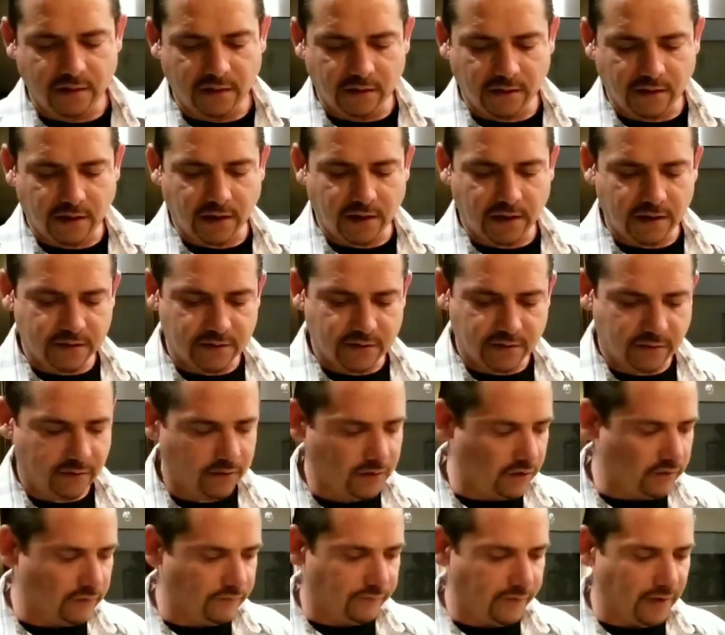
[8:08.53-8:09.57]
okay, so
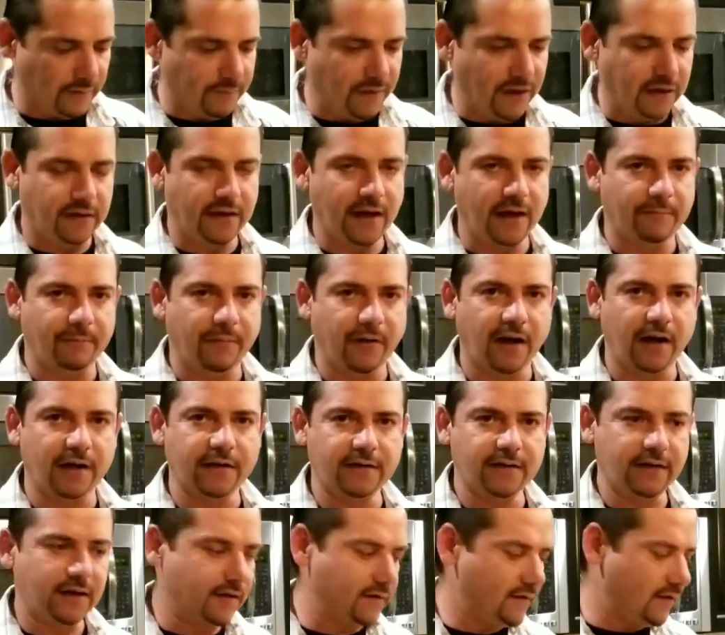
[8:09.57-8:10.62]
you repeat that
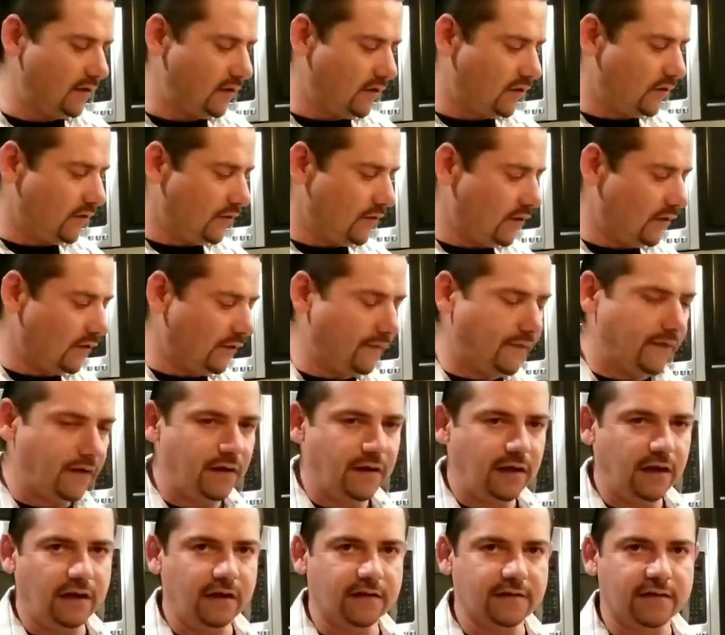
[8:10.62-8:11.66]
process until your
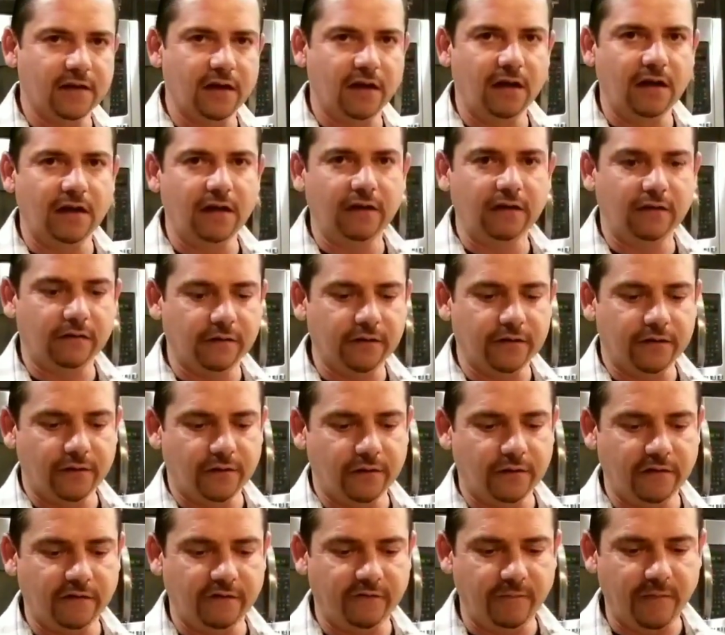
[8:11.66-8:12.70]
filling is gone or
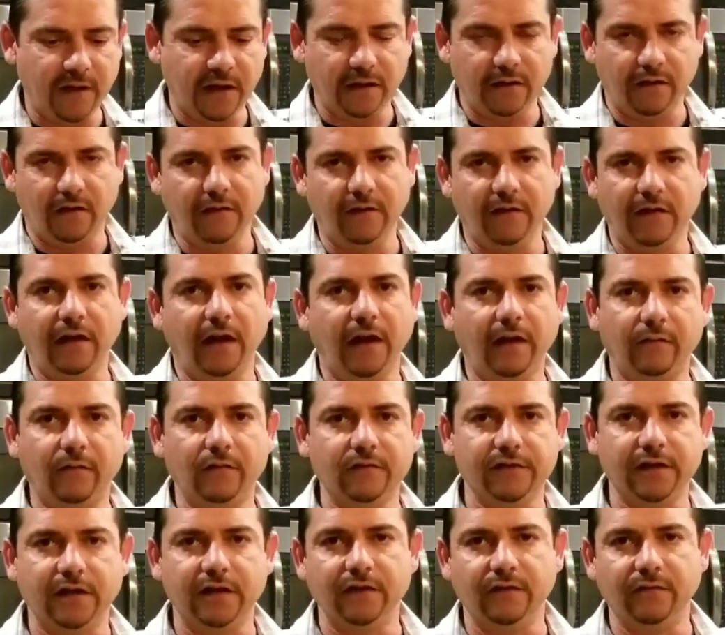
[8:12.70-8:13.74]
until you've made all the egg
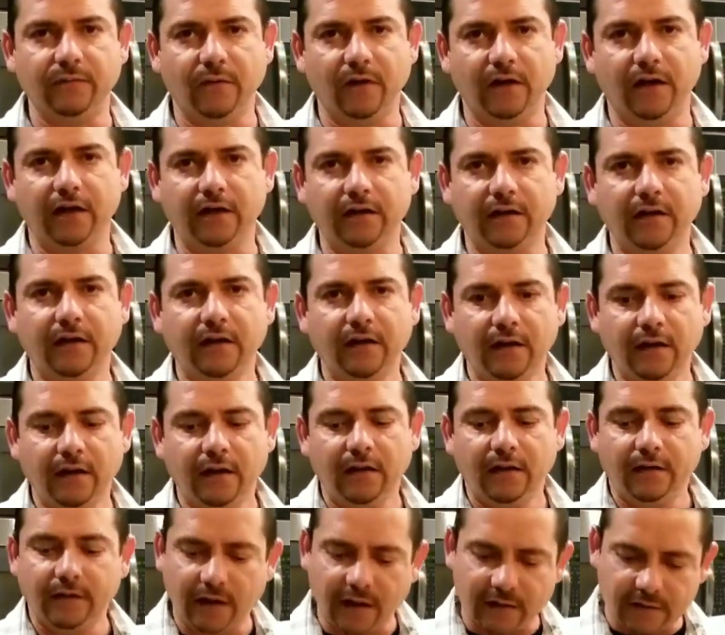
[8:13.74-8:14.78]
rolls that you want.
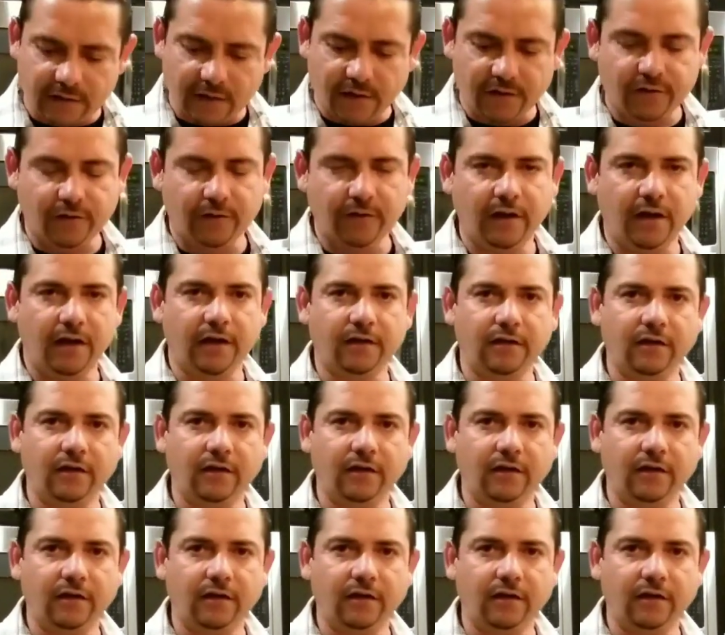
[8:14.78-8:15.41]
Next, I'll show you how to